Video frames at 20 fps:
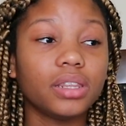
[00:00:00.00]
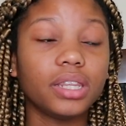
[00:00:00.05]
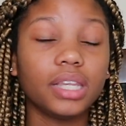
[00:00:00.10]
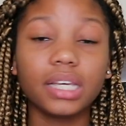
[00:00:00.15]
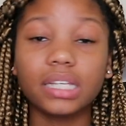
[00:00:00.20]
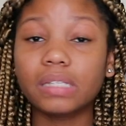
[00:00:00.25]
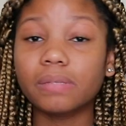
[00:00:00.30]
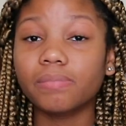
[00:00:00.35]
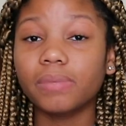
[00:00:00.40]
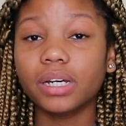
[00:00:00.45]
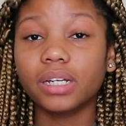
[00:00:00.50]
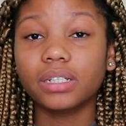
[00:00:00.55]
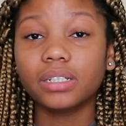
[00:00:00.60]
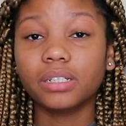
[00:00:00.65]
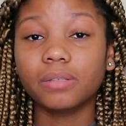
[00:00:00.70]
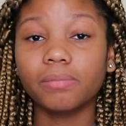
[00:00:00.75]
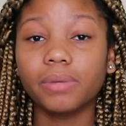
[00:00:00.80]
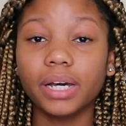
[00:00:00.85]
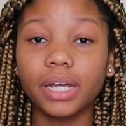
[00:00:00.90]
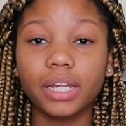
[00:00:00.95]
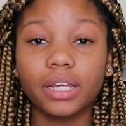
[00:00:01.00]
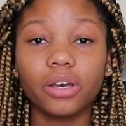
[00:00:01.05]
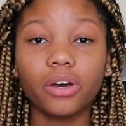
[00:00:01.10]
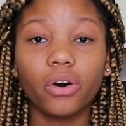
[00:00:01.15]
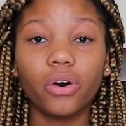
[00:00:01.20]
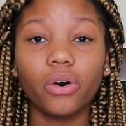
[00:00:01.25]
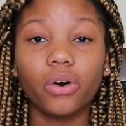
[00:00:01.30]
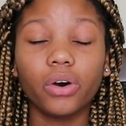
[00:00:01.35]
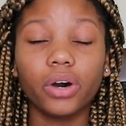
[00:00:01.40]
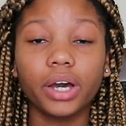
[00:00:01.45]
this much money
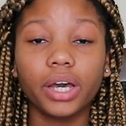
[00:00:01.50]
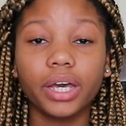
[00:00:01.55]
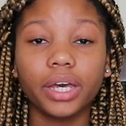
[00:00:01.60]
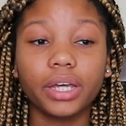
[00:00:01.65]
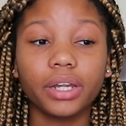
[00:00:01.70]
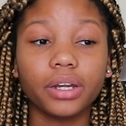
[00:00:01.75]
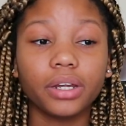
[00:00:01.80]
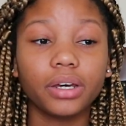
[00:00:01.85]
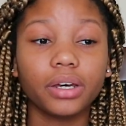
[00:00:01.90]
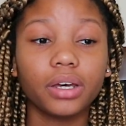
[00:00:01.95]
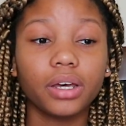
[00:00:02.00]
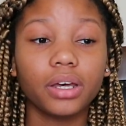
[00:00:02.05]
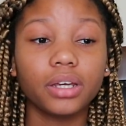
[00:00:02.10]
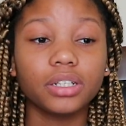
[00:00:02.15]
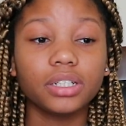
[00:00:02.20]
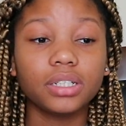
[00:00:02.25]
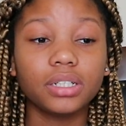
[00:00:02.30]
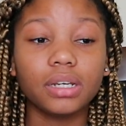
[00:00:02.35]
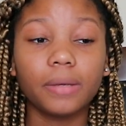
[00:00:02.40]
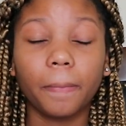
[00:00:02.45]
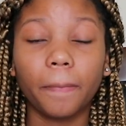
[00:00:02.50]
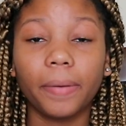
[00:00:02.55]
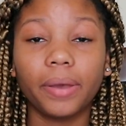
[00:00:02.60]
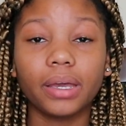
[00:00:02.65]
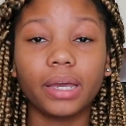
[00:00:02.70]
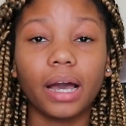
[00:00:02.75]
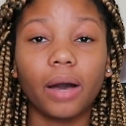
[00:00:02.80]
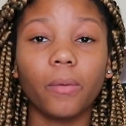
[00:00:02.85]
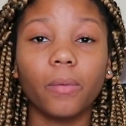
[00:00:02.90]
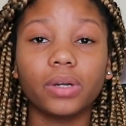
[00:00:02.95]
on
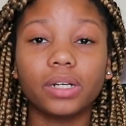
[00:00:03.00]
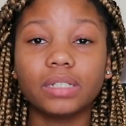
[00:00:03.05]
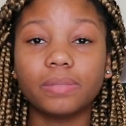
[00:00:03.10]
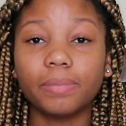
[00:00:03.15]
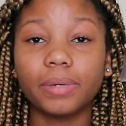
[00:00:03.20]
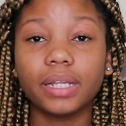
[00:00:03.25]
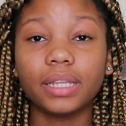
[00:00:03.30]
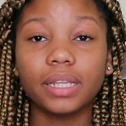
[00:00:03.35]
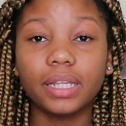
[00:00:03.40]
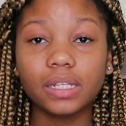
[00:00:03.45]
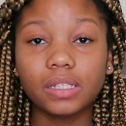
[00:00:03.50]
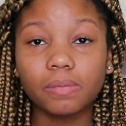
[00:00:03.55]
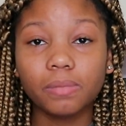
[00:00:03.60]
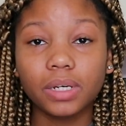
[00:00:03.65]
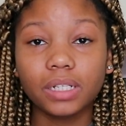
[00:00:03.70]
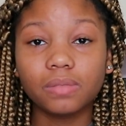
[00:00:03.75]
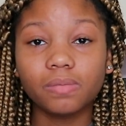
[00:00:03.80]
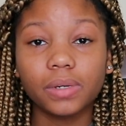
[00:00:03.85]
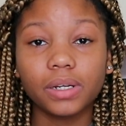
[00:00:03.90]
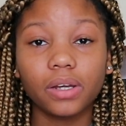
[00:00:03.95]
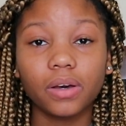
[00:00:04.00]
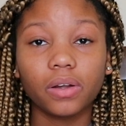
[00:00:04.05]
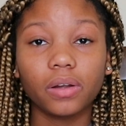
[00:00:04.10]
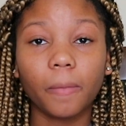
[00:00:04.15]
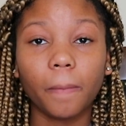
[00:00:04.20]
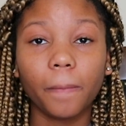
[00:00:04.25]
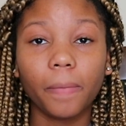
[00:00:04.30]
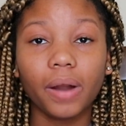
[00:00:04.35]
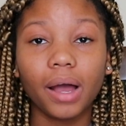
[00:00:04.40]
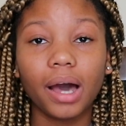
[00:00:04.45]
shipping. I wanna spend this much money on
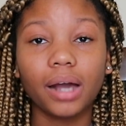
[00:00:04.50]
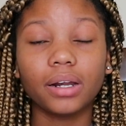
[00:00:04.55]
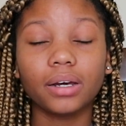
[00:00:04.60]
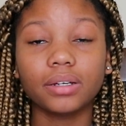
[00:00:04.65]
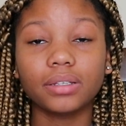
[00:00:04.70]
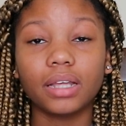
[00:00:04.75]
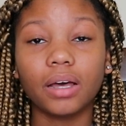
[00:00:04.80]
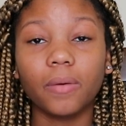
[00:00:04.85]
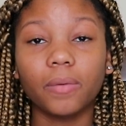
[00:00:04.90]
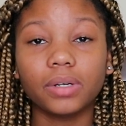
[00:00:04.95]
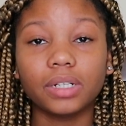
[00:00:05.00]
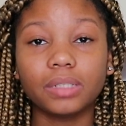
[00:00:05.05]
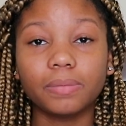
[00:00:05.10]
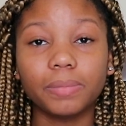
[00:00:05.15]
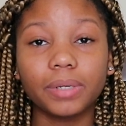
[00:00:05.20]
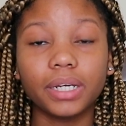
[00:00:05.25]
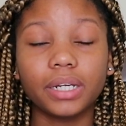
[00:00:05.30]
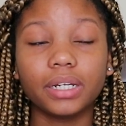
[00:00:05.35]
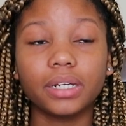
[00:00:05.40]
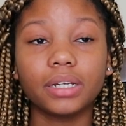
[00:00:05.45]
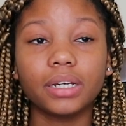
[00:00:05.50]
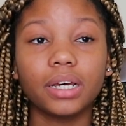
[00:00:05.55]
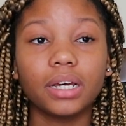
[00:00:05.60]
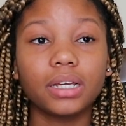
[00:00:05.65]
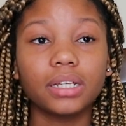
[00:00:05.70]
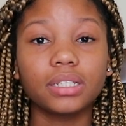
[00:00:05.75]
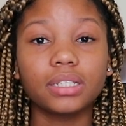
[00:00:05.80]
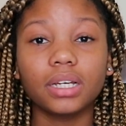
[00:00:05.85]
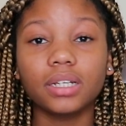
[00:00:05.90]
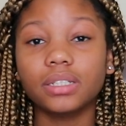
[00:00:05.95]
a product. I wanna spend
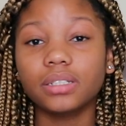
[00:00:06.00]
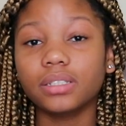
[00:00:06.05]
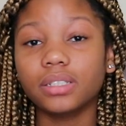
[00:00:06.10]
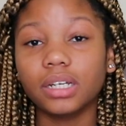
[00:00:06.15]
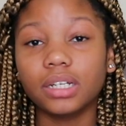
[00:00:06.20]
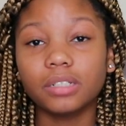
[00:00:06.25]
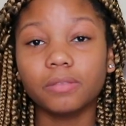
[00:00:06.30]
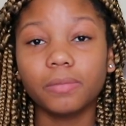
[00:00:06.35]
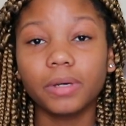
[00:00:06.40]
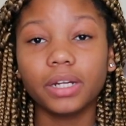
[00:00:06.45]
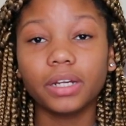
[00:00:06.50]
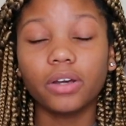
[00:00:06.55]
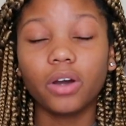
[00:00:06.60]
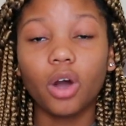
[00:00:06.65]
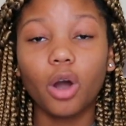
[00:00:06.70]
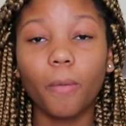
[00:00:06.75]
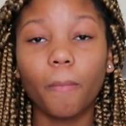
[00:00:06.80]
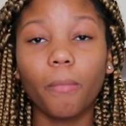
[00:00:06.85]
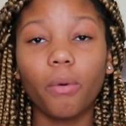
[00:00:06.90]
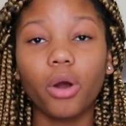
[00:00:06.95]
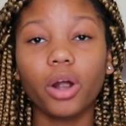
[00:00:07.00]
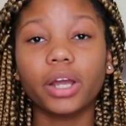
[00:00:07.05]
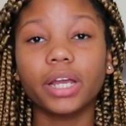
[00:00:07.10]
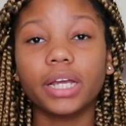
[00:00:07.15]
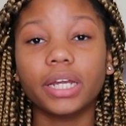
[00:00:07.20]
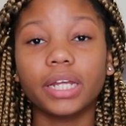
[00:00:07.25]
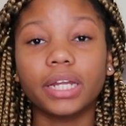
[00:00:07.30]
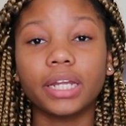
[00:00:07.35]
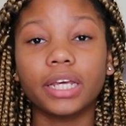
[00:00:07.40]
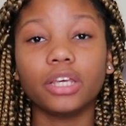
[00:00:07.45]
such and such money on
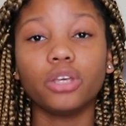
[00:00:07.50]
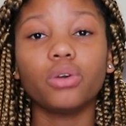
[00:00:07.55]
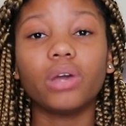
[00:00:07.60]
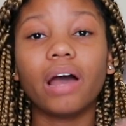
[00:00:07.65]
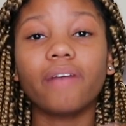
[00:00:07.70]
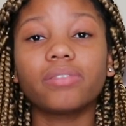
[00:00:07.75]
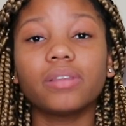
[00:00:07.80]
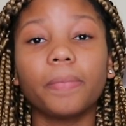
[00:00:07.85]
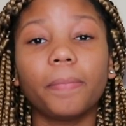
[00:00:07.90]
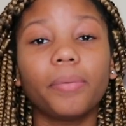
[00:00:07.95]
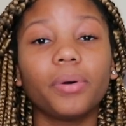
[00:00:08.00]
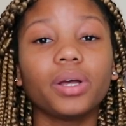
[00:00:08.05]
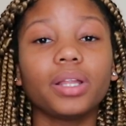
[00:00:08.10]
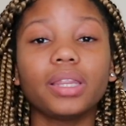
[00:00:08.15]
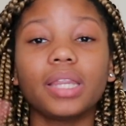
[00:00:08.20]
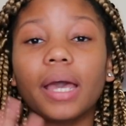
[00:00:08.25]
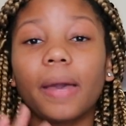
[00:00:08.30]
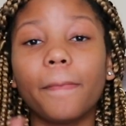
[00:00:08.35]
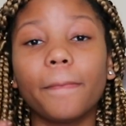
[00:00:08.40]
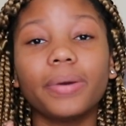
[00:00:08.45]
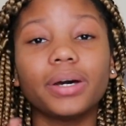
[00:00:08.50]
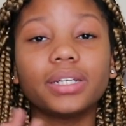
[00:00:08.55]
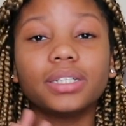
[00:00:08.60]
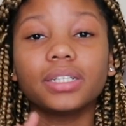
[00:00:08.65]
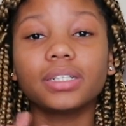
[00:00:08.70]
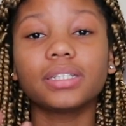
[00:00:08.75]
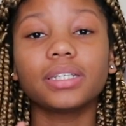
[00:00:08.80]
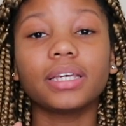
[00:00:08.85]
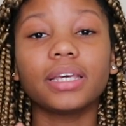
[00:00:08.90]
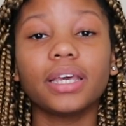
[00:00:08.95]
marketing. And you have to put that
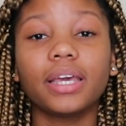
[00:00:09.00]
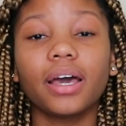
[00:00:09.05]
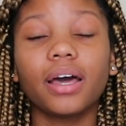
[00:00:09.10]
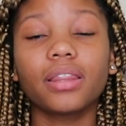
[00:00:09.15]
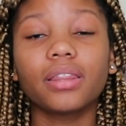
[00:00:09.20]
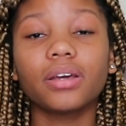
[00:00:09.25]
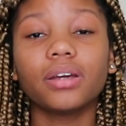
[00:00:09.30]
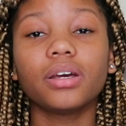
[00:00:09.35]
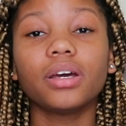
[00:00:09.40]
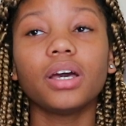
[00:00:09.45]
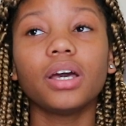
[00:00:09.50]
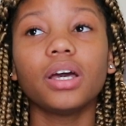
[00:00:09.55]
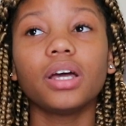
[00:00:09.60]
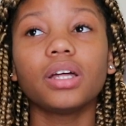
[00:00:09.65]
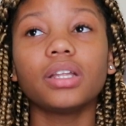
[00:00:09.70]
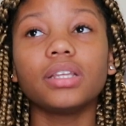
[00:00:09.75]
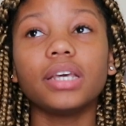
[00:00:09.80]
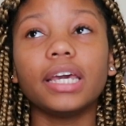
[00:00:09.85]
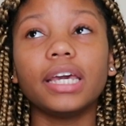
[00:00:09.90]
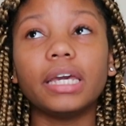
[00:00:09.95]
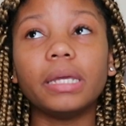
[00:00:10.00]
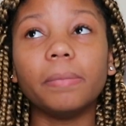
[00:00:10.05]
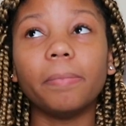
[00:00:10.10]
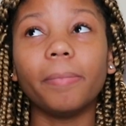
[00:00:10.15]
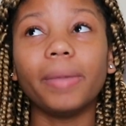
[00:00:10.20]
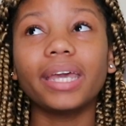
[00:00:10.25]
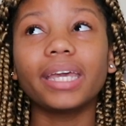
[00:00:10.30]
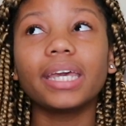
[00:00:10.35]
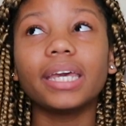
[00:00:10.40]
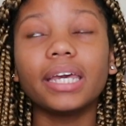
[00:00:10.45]
budget together
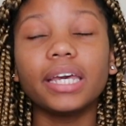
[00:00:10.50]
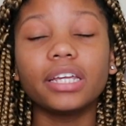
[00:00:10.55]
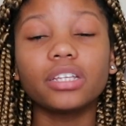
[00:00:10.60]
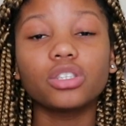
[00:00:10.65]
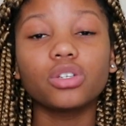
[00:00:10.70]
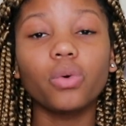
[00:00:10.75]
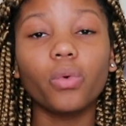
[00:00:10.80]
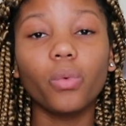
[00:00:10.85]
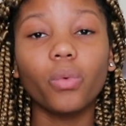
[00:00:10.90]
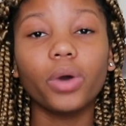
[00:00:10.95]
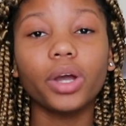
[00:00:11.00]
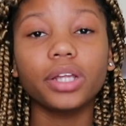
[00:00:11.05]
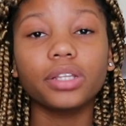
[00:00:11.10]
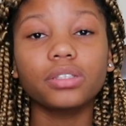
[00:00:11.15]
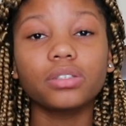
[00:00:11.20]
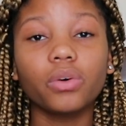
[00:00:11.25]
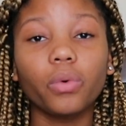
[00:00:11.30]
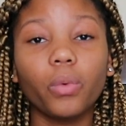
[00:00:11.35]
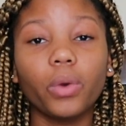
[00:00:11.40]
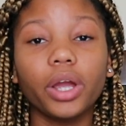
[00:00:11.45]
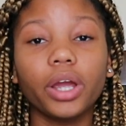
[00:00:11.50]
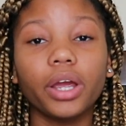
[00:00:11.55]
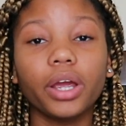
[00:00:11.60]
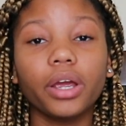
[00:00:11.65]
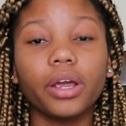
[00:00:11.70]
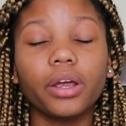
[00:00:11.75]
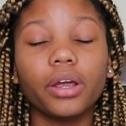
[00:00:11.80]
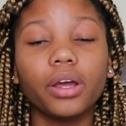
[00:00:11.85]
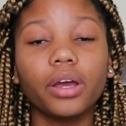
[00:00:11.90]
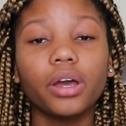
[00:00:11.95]
and make it into one to
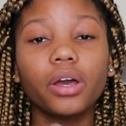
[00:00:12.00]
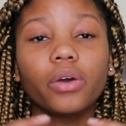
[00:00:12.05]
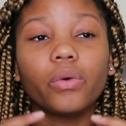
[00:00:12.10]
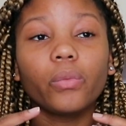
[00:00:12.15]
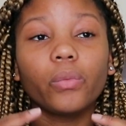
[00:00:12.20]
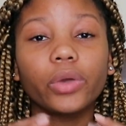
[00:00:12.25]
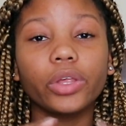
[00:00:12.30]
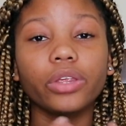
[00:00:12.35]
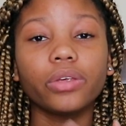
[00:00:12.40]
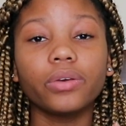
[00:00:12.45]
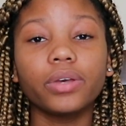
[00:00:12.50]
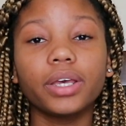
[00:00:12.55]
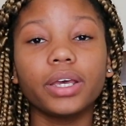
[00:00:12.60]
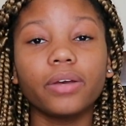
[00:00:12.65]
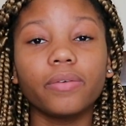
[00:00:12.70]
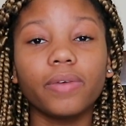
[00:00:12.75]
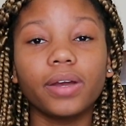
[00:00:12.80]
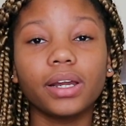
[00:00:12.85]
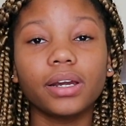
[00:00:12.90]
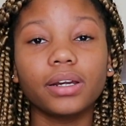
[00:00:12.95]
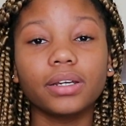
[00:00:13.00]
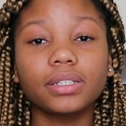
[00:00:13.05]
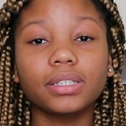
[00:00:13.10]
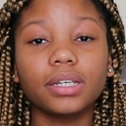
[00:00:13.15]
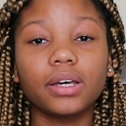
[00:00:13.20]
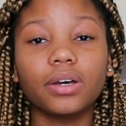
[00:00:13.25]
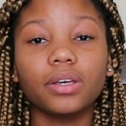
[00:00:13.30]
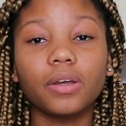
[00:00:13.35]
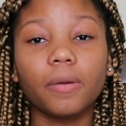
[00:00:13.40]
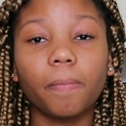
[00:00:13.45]
where when you get ready to
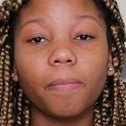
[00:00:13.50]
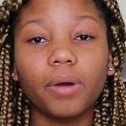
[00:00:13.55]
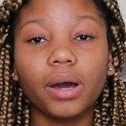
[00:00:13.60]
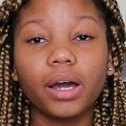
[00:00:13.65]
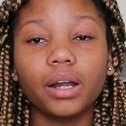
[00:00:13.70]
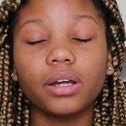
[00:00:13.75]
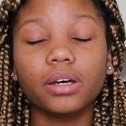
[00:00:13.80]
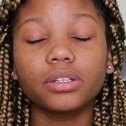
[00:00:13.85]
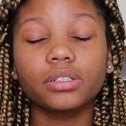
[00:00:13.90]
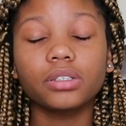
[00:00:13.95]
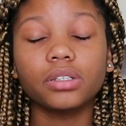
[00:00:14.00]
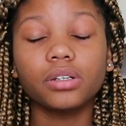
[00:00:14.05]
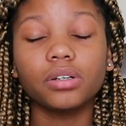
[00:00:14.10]
sell your products,